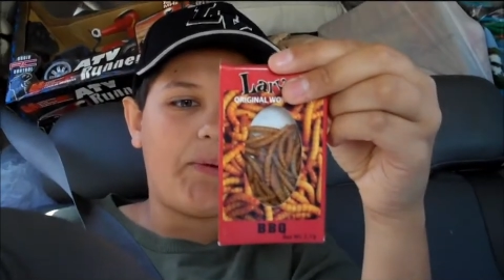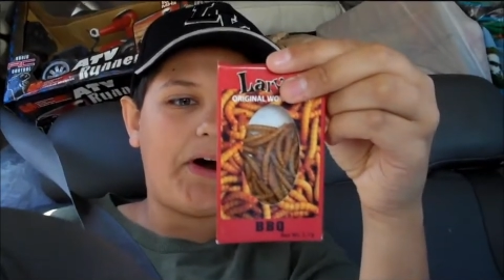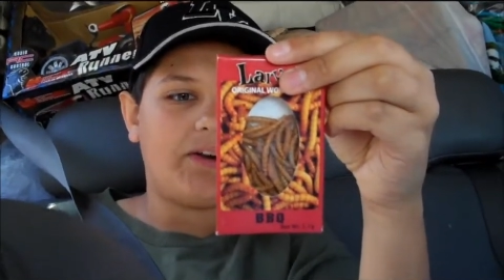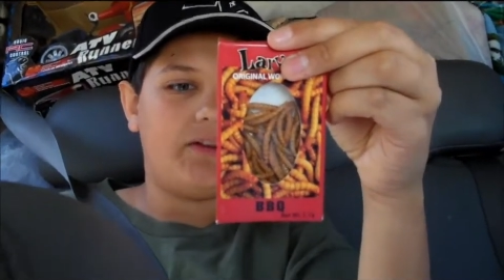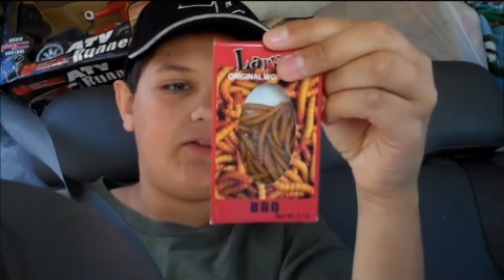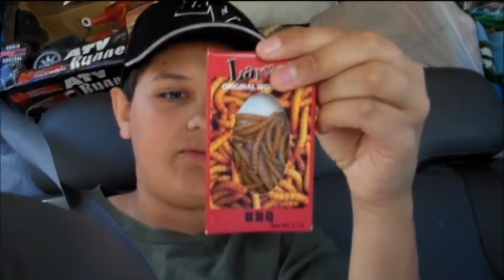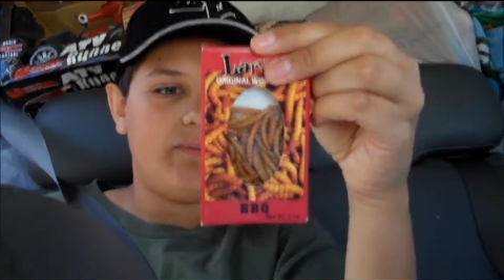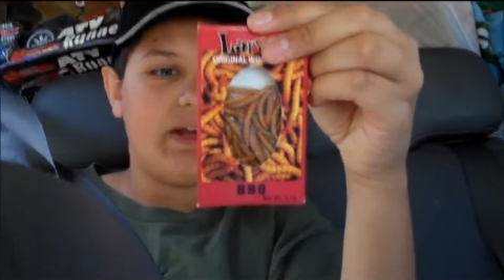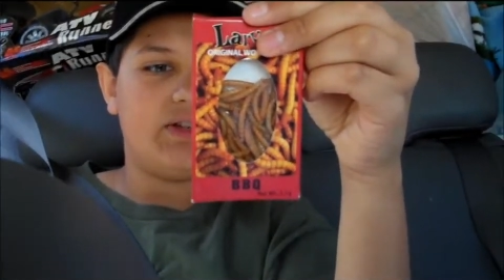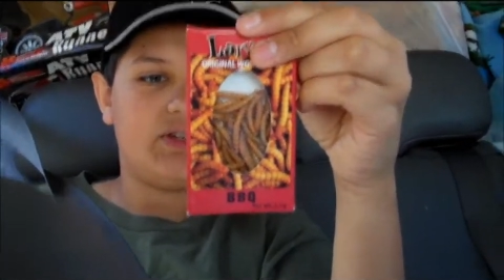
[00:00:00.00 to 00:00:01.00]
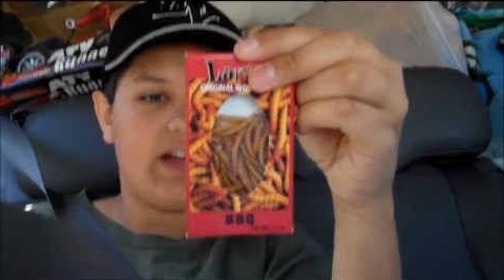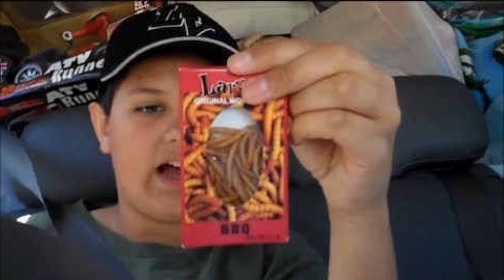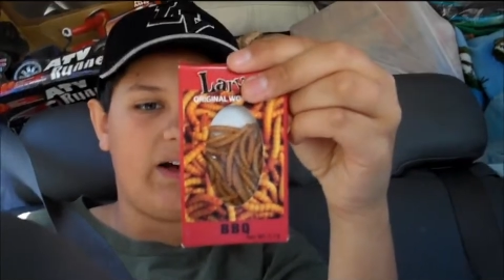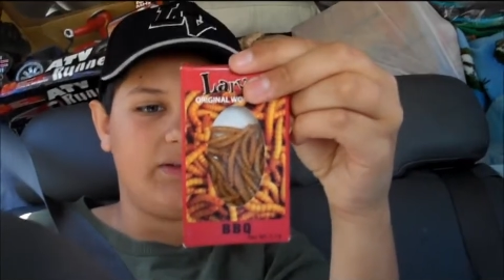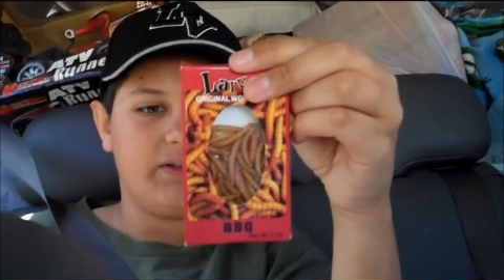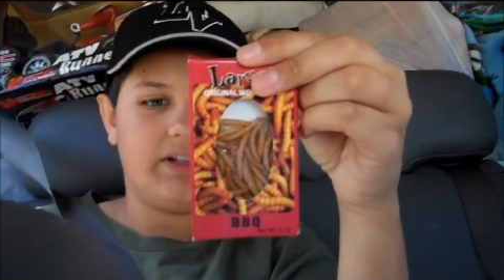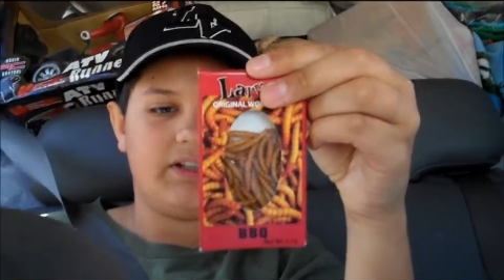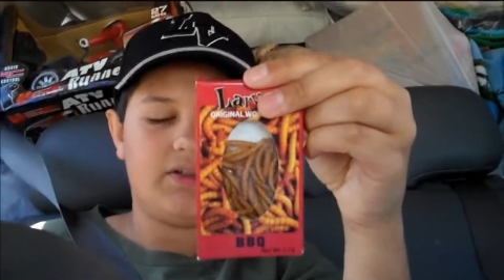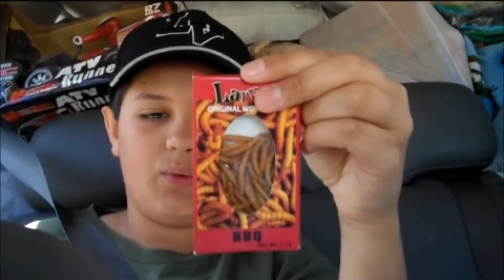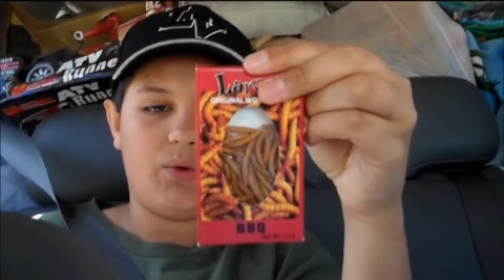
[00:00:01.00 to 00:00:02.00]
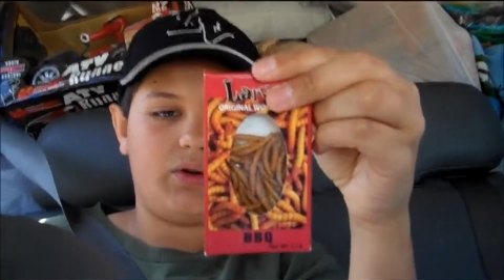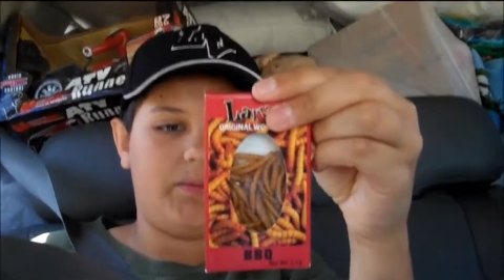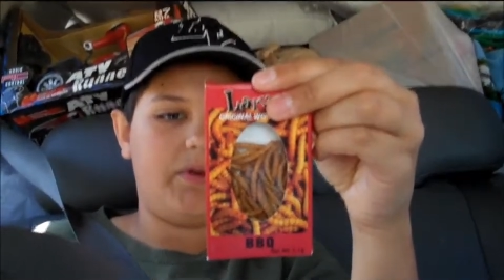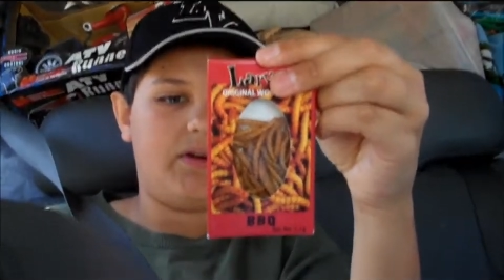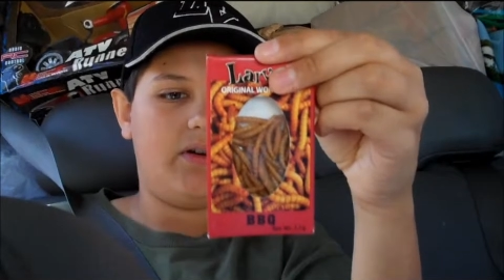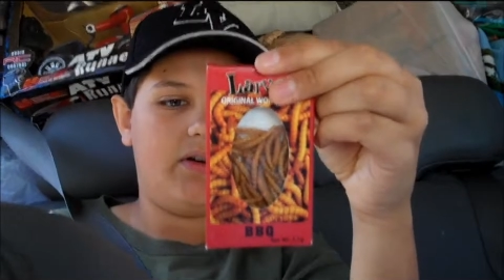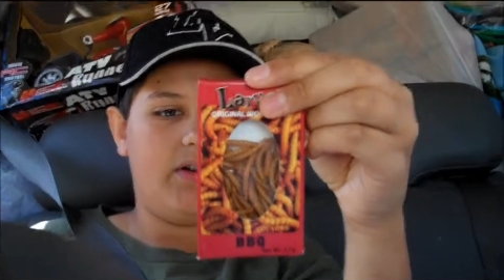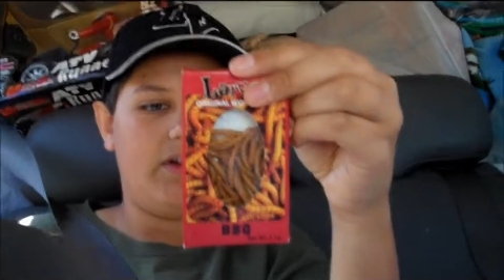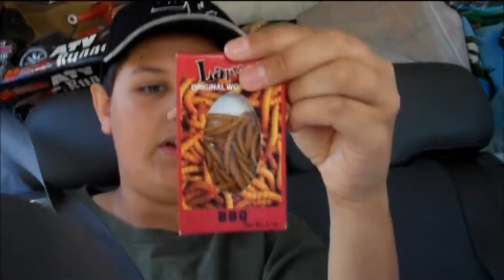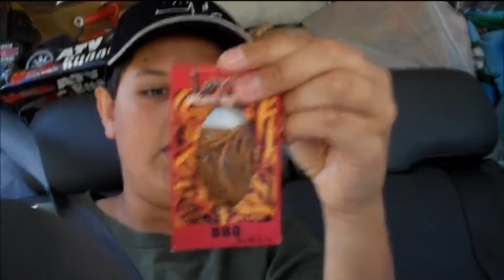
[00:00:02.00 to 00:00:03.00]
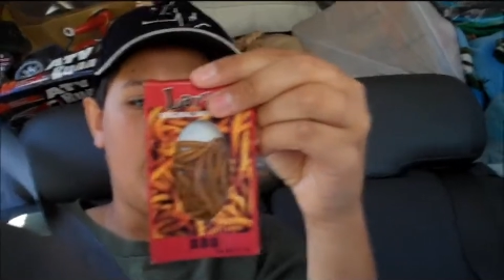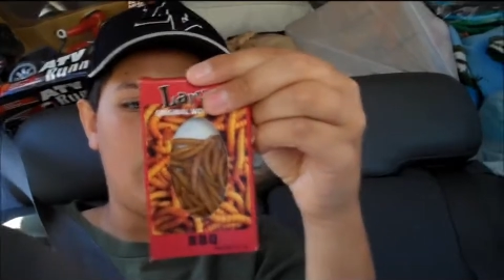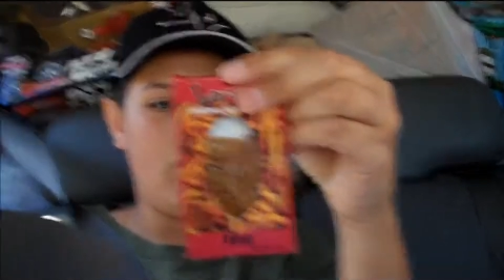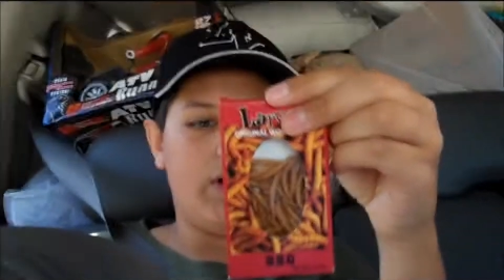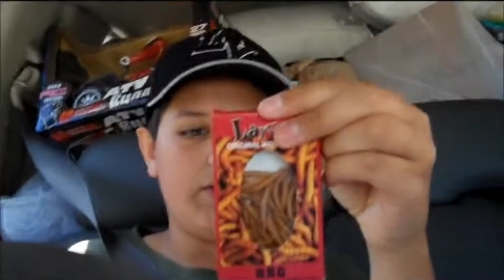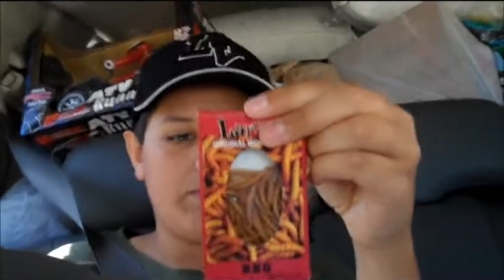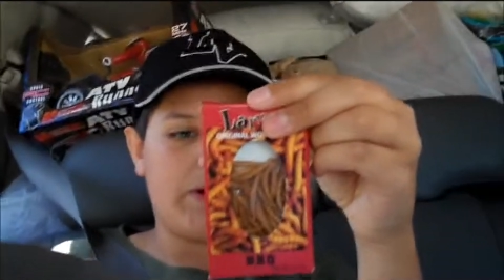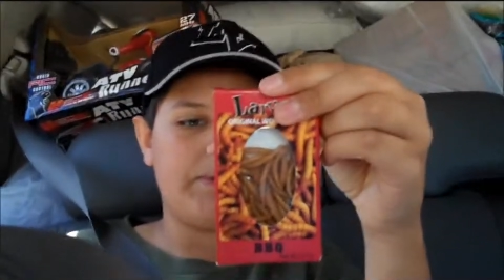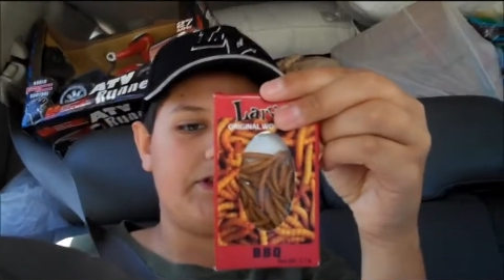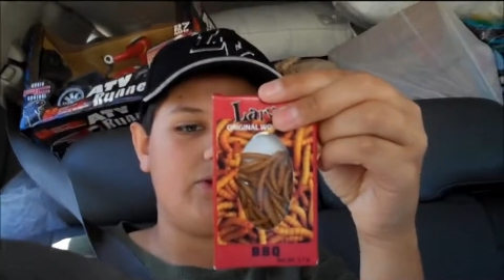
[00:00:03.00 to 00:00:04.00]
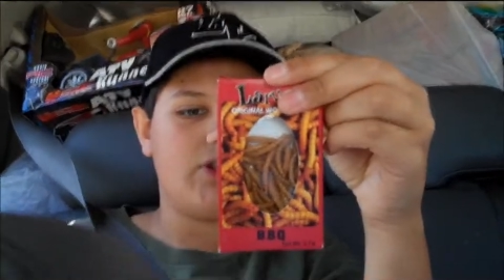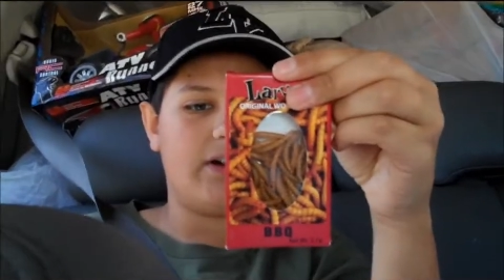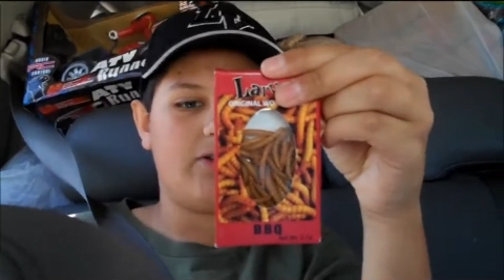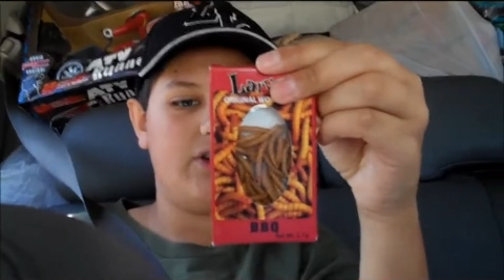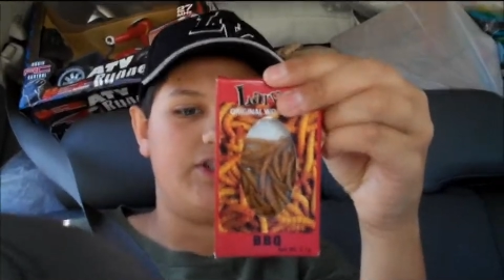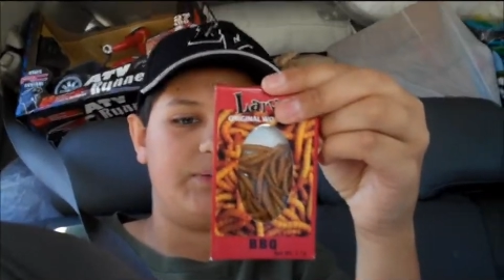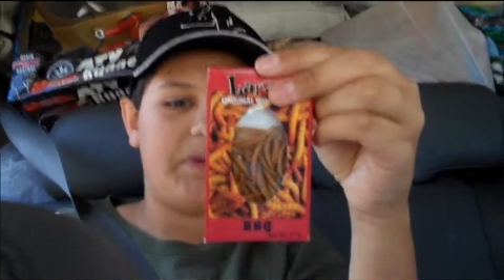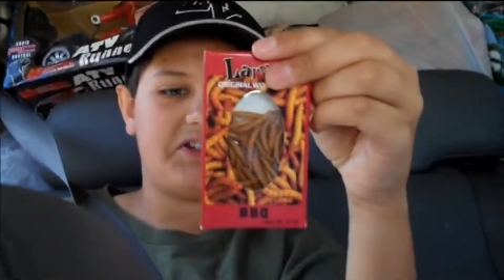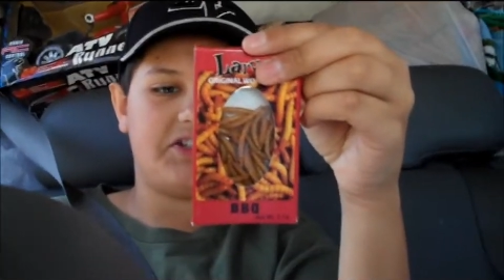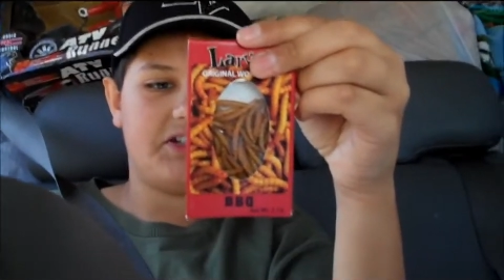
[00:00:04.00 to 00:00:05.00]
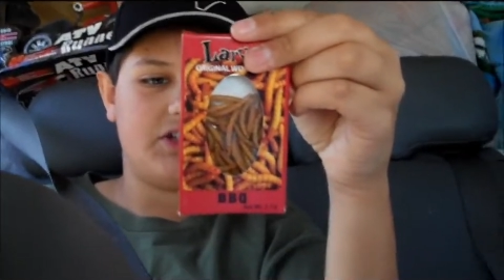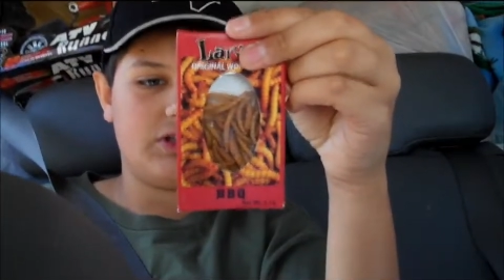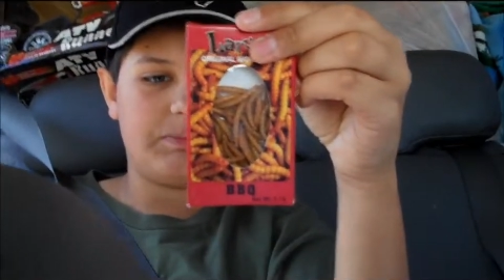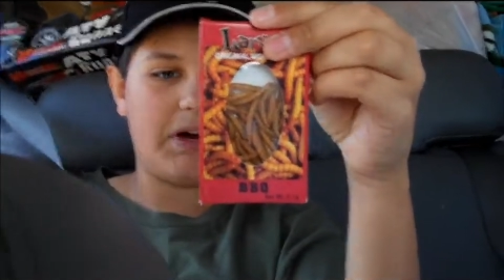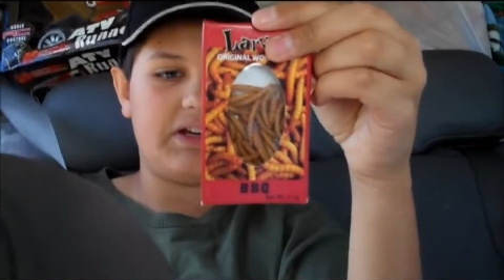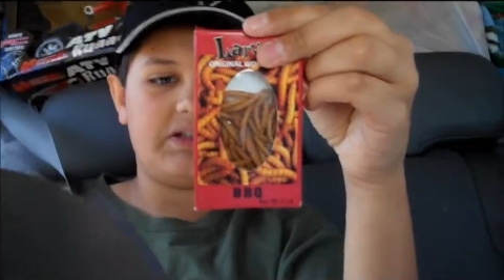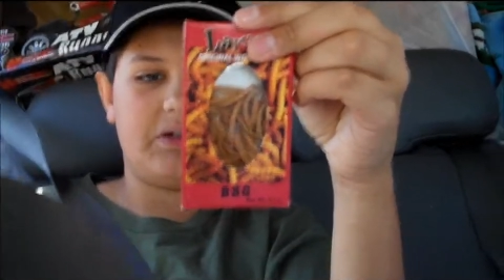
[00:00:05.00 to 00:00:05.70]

bottle of mezcal to get to the worm. One, barbecue cheddar cheese and Mexican spice